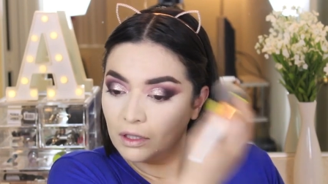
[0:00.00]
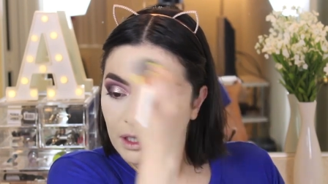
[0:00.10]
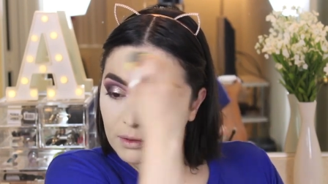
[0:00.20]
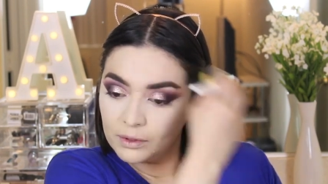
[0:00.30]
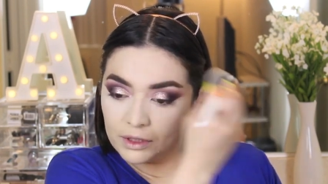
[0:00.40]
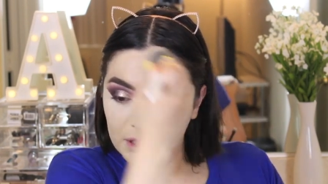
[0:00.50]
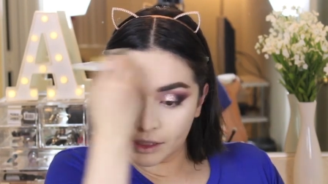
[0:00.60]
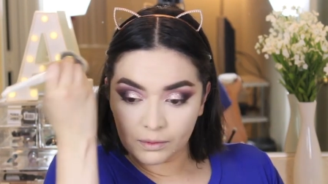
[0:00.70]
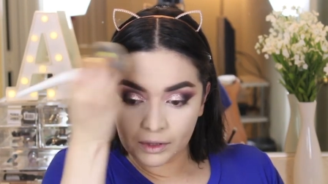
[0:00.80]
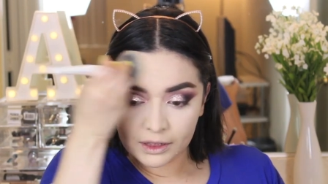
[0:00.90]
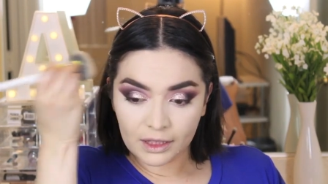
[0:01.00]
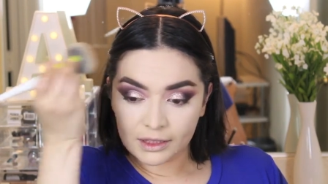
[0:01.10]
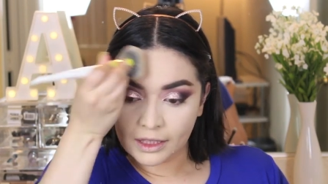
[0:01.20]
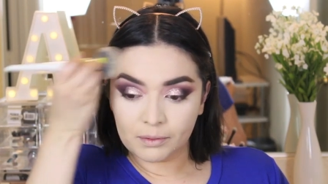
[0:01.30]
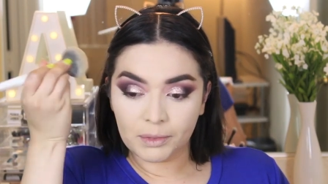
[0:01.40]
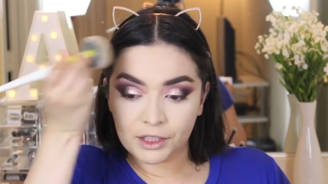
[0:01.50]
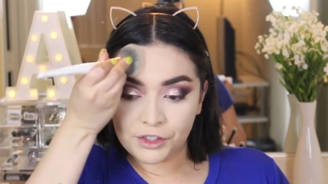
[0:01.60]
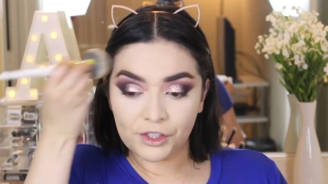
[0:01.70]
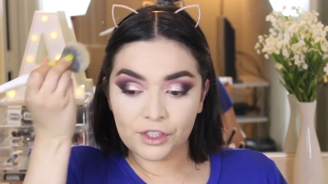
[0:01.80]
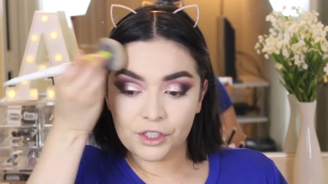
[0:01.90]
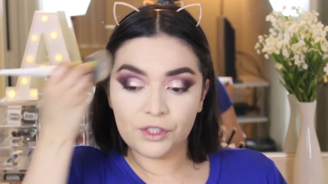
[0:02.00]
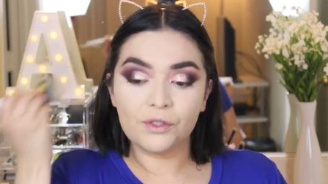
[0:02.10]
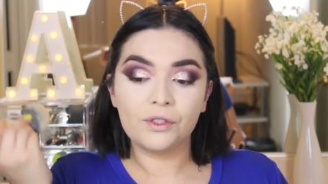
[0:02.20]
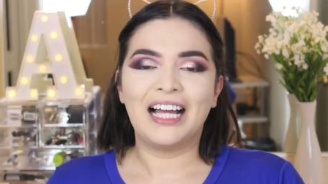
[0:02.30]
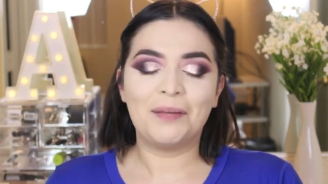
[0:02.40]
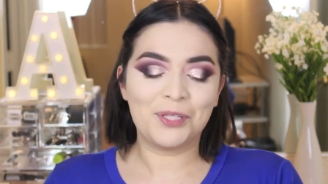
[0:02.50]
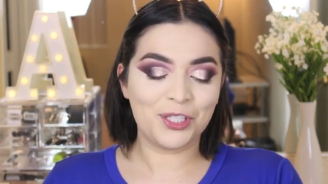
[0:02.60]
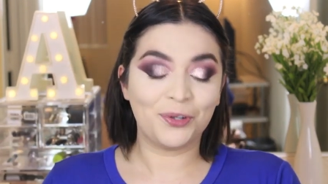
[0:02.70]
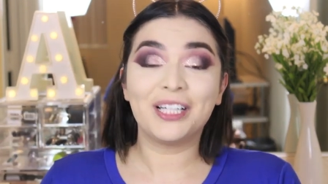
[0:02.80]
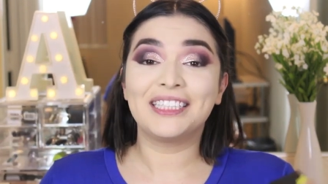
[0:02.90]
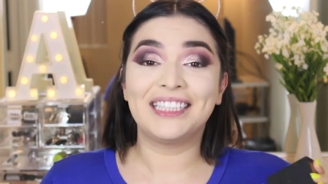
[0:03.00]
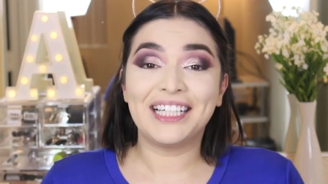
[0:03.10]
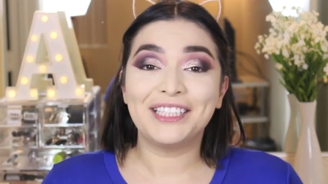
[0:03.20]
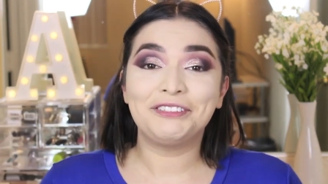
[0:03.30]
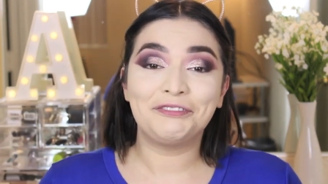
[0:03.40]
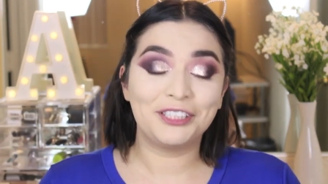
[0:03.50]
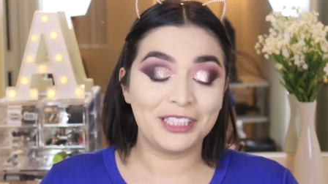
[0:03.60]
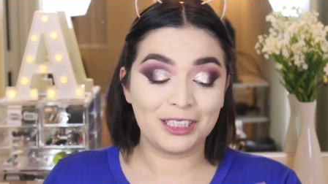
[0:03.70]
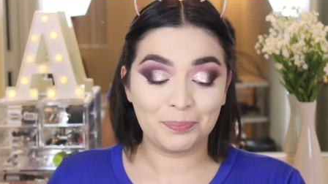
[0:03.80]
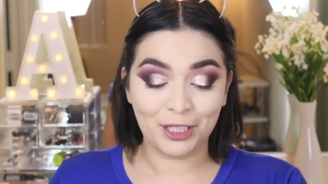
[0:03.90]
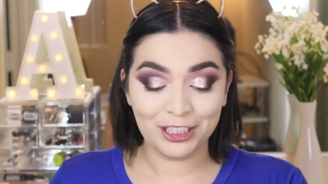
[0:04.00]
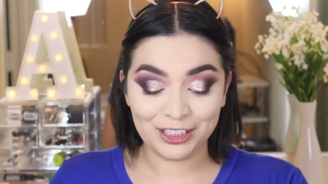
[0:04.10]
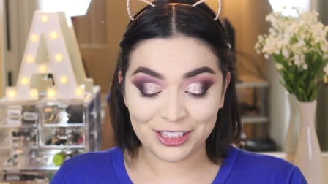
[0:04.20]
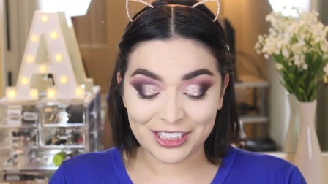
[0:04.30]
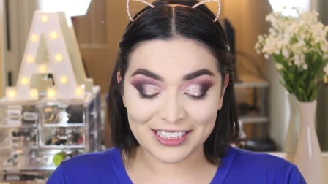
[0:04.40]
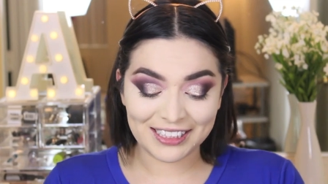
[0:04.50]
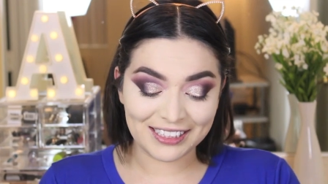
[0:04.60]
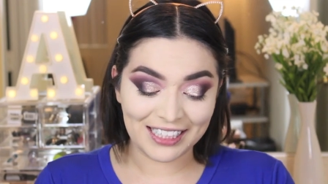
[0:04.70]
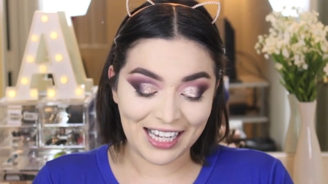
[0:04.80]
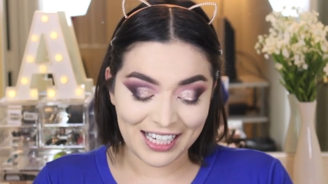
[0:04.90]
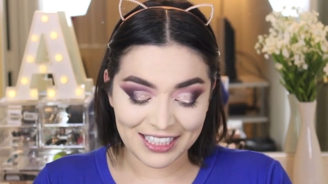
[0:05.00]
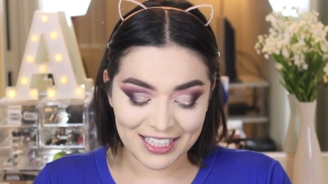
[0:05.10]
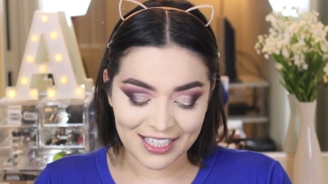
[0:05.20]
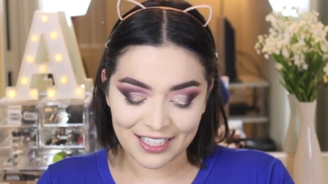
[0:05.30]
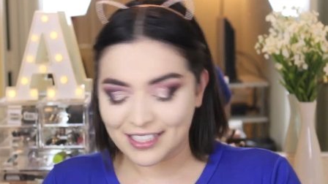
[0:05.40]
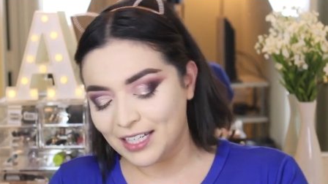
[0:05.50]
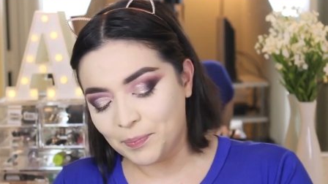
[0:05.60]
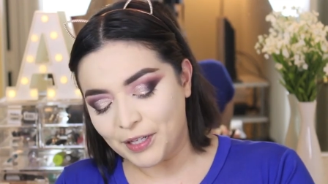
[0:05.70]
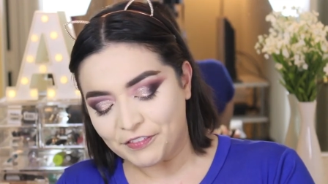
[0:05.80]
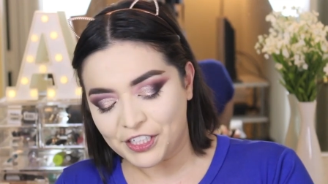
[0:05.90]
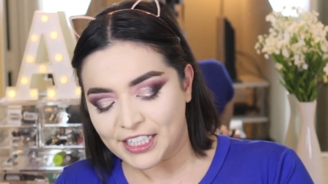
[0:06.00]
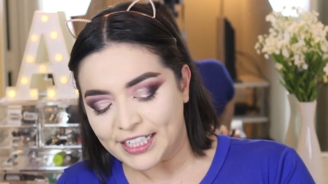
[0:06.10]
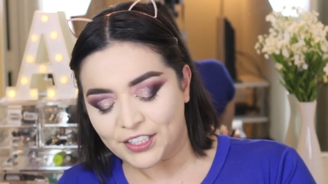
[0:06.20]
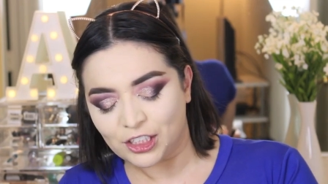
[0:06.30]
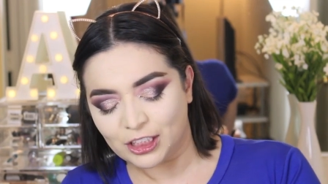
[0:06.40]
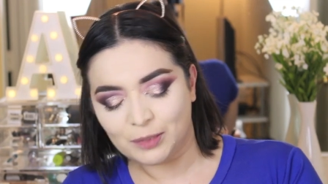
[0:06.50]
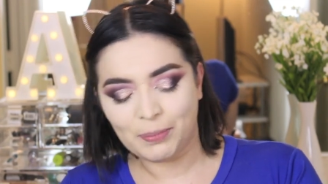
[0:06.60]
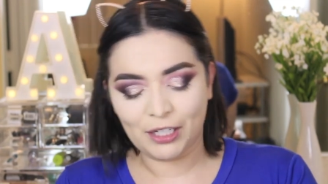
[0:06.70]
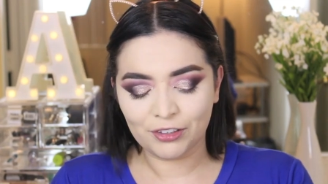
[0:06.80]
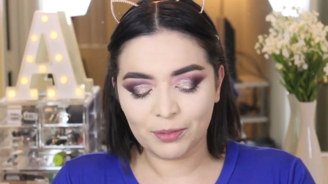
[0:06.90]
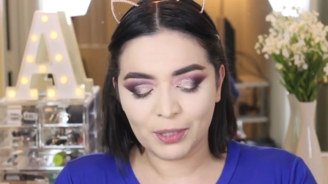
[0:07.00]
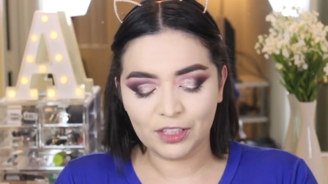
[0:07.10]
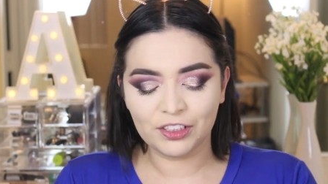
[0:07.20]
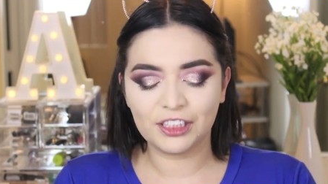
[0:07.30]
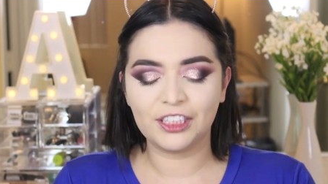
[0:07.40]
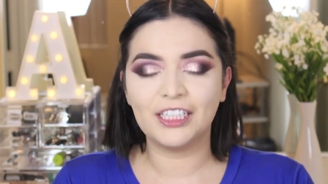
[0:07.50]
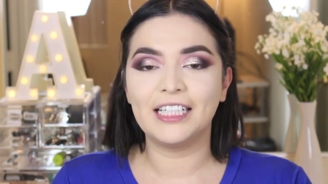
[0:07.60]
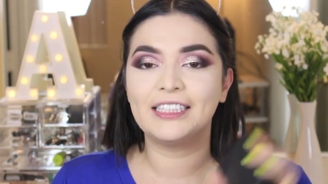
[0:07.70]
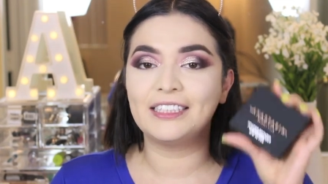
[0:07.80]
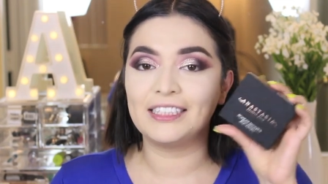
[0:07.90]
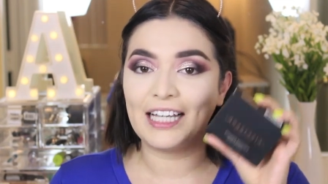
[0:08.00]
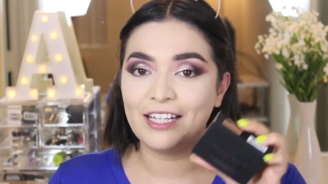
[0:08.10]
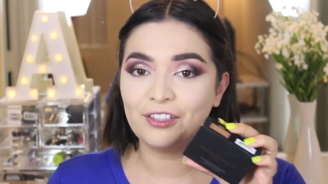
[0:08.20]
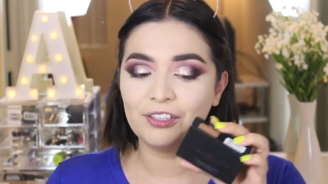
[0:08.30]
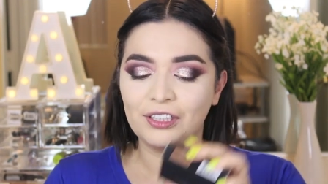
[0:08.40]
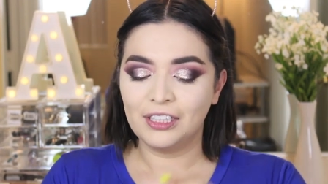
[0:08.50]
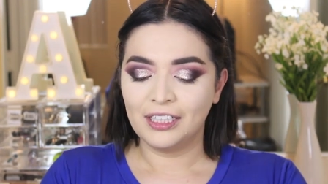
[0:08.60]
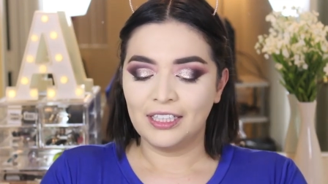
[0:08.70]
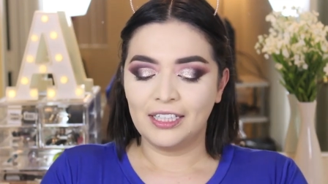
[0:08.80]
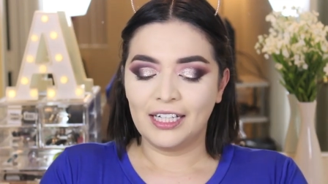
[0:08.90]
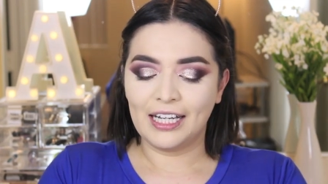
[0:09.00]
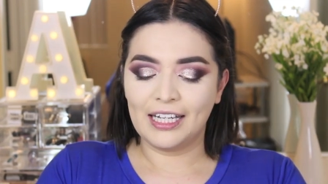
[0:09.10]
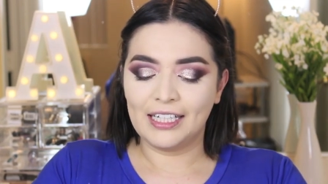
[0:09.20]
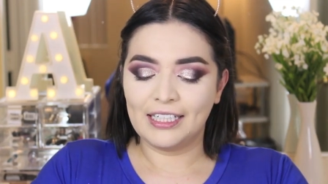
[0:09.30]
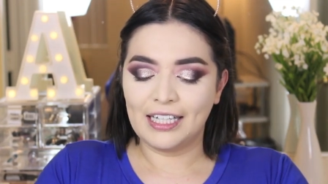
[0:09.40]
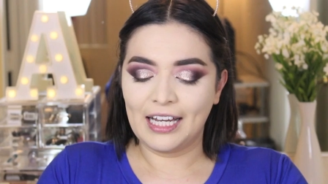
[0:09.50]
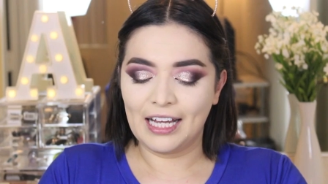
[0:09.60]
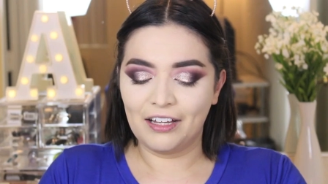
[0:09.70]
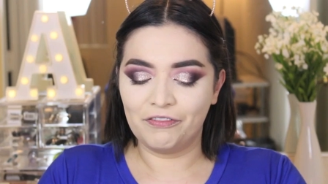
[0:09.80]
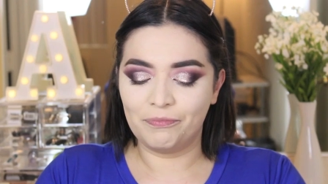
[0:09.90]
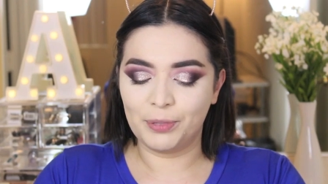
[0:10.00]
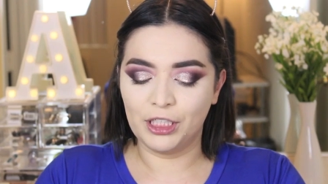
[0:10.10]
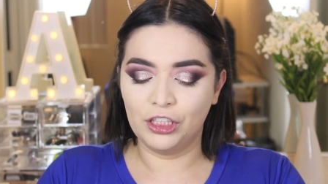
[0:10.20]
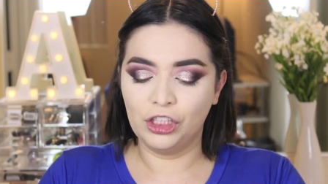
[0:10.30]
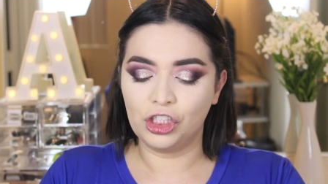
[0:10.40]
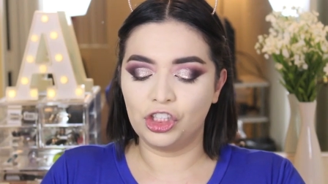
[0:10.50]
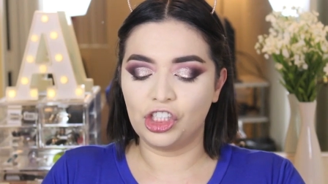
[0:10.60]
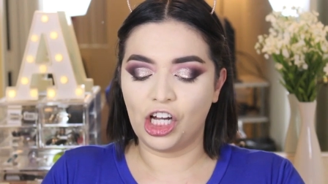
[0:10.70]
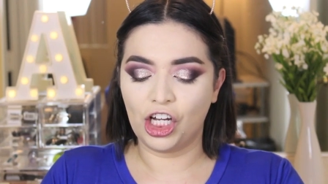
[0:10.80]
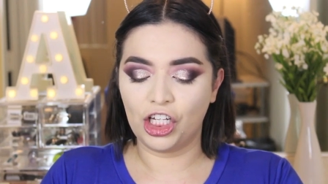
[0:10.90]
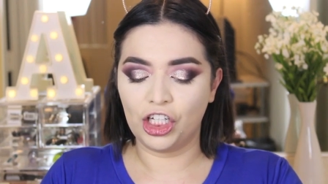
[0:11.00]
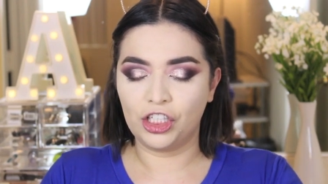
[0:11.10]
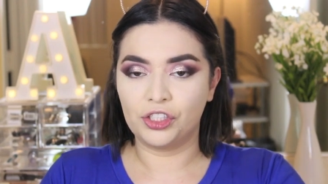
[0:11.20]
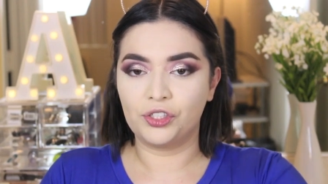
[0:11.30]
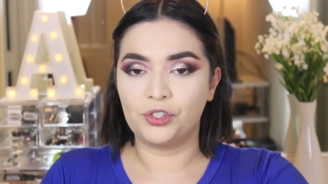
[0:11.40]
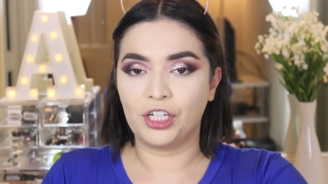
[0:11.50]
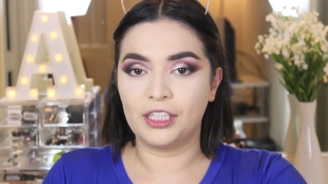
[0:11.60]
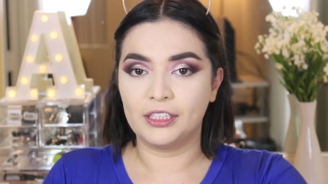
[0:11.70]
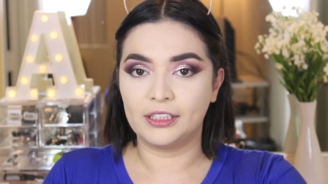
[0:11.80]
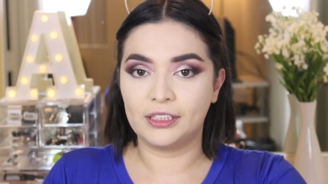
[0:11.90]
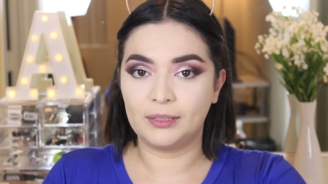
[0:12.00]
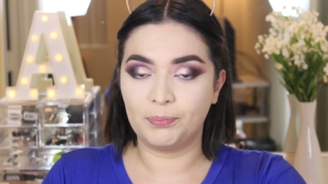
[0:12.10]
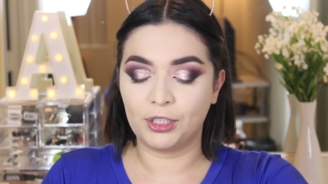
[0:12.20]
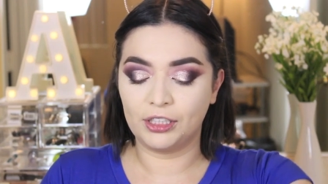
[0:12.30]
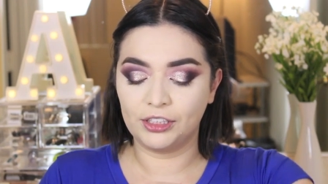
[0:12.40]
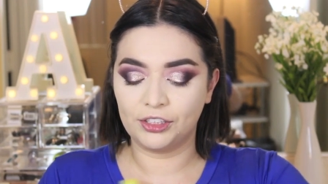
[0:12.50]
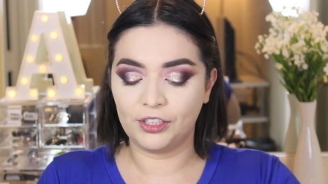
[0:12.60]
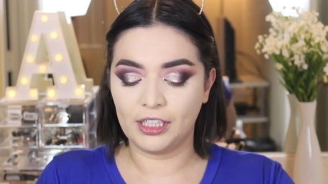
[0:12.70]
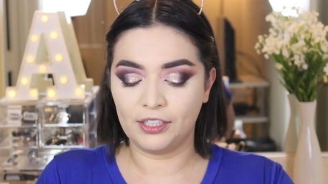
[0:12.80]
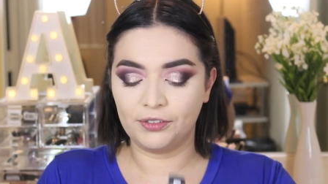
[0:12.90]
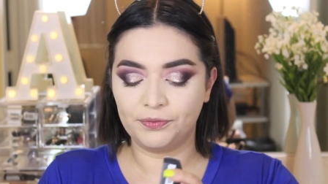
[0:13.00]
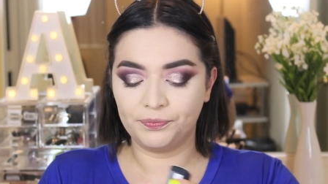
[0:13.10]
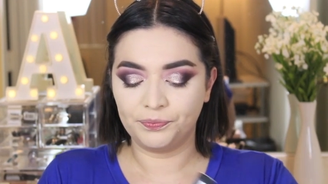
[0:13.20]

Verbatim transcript: I will see once I take pictures. I'm so excited for this bronzer. This is the Anastasia Beverly Hills Powder Bronzer in Saddle. I have been dying to try this bronzer out.